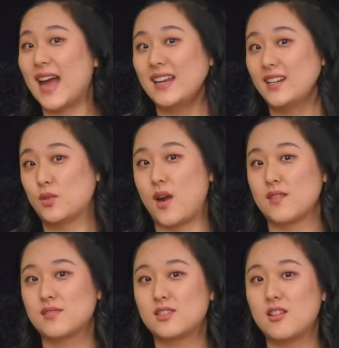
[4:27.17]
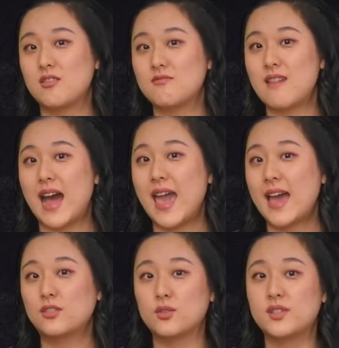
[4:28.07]
I did it wrong, so I
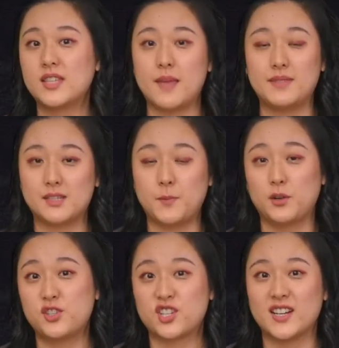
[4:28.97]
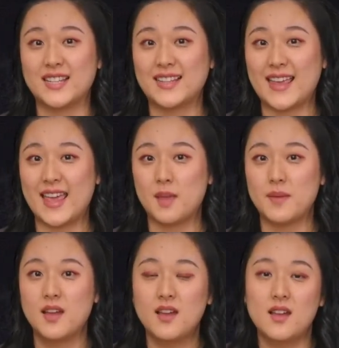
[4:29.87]
had to skip this posture in the game.
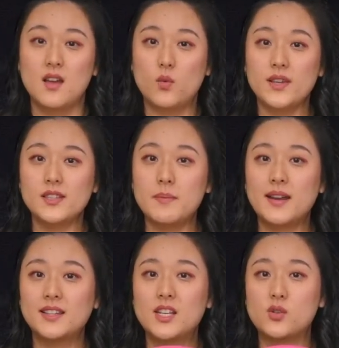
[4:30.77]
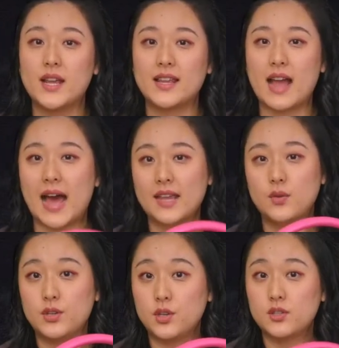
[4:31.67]
With the Pilates ring, I
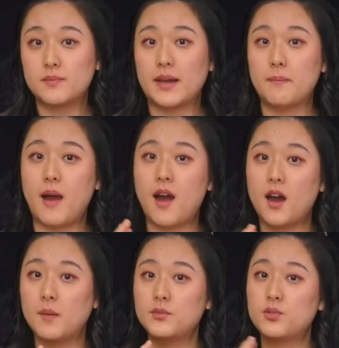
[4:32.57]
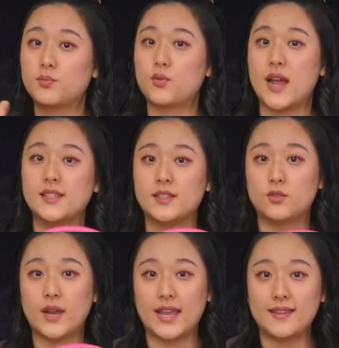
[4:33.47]
could use my palm to press the
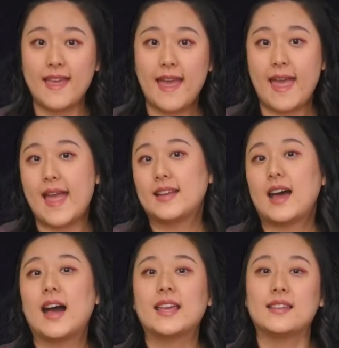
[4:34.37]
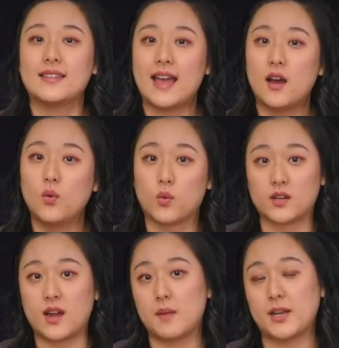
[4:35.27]
ring and I can now
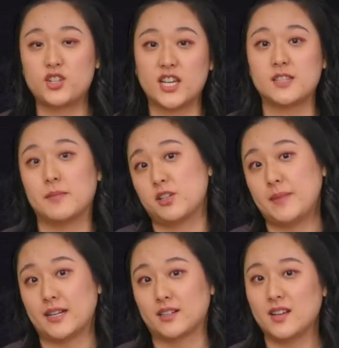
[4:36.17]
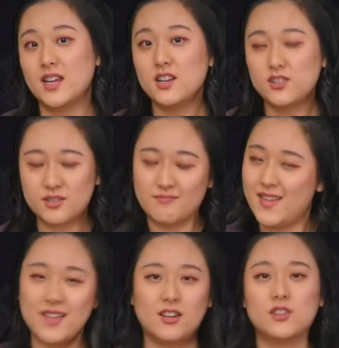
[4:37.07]
work on my chest much better. It
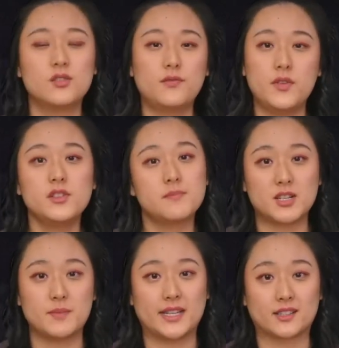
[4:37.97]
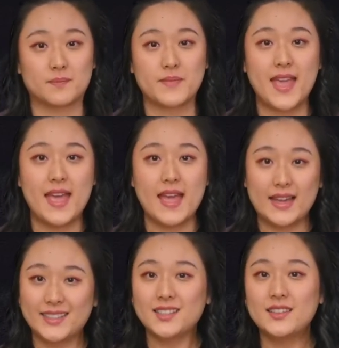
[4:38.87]
also feels much better.
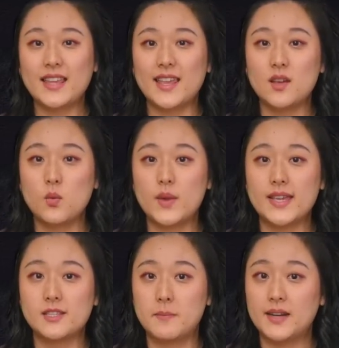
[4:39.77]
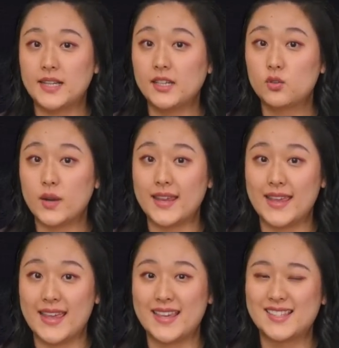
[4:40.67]
Another thing with Pilates
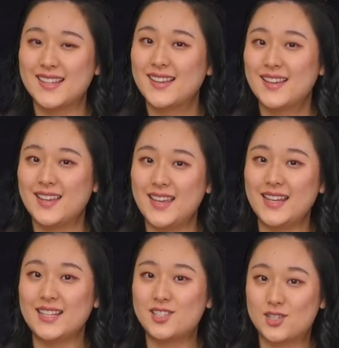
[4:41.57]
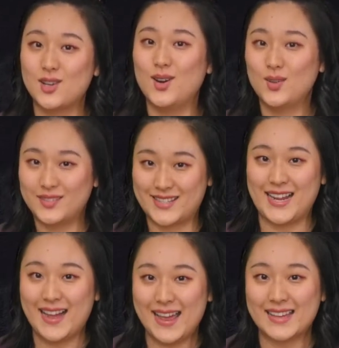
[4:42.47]
ring is it is so
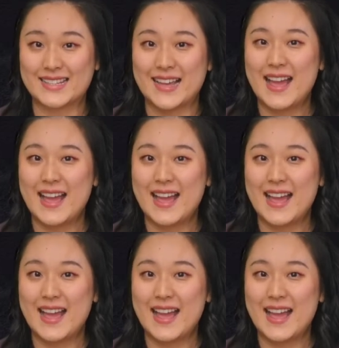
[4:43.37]
tight.